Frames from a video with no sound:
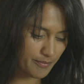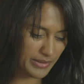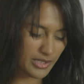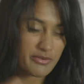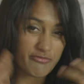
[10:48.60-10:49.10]

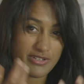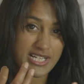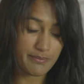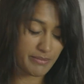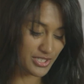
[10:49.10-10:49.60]
becoming
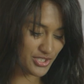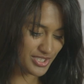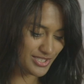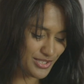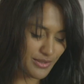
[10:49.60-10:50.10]
really
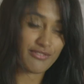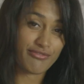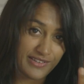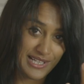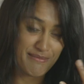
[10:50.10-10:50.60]
pungent, so I can
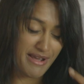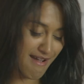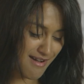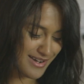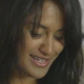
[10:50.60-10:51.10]
feel it in my
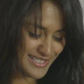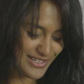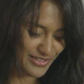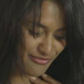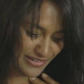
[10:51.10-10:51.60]
eyes,
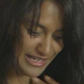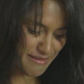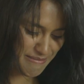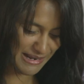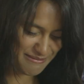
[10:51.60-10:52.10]
I can feel it at
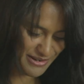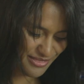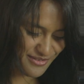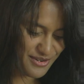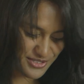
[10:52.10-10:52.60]
the back of my
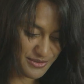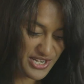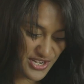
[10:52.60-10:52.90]
throat, so I